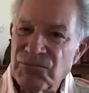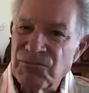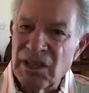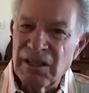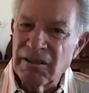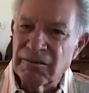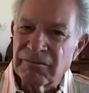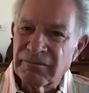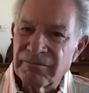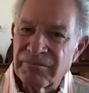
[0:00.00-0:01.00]
thing.
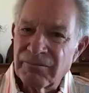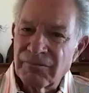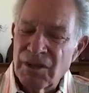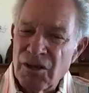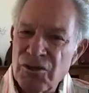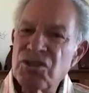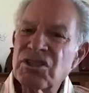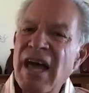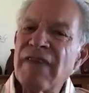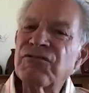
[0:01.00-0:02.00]
You just have to show
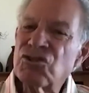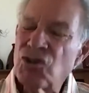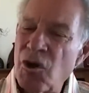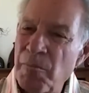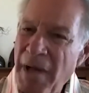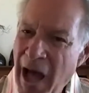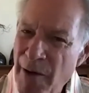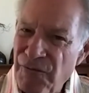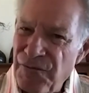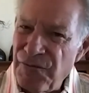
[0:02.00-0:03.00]
them how it fits
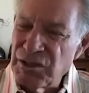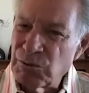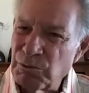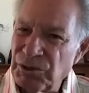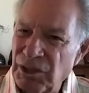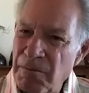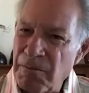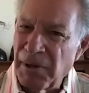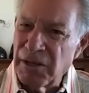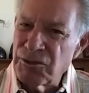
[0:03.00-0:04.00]
within their budget.
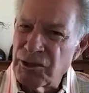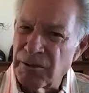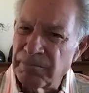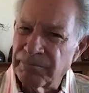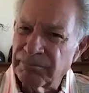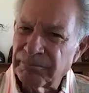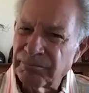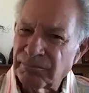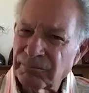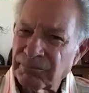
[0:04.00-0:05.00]

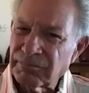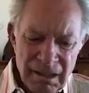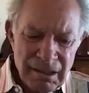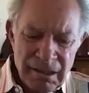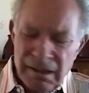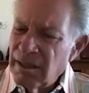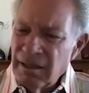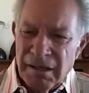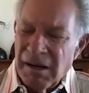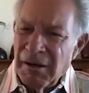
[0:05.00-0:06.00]
Okay. Uh,
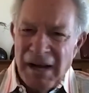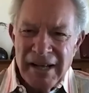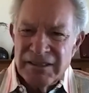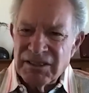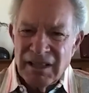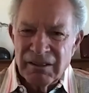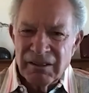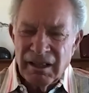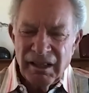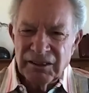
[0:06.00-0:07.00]
I tell
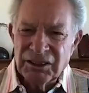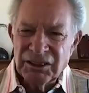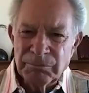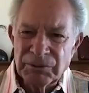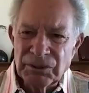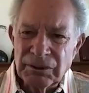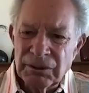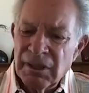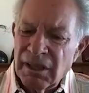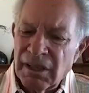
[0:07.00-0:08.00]
customers
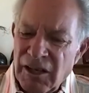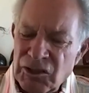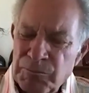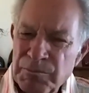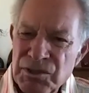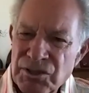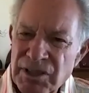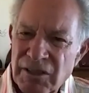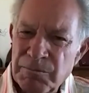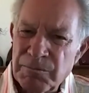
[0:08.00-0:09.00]
said to me,
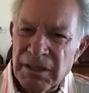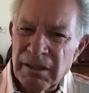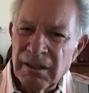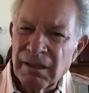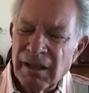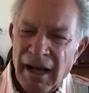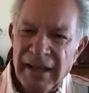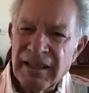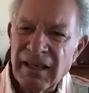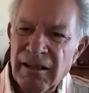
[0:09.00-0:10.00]
I can't
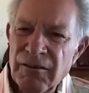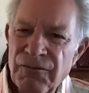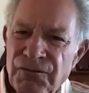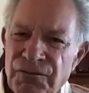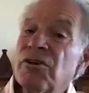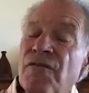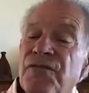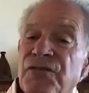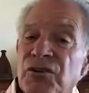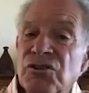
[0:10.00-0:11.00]
afford it. I said,
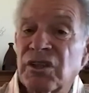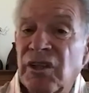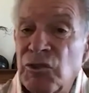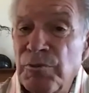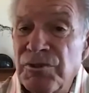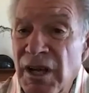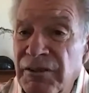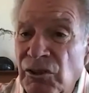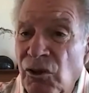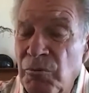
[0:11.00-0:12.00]
you're the first
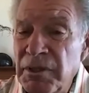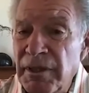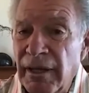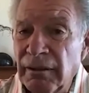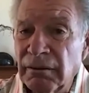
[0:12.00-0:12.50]
customer that's ever told me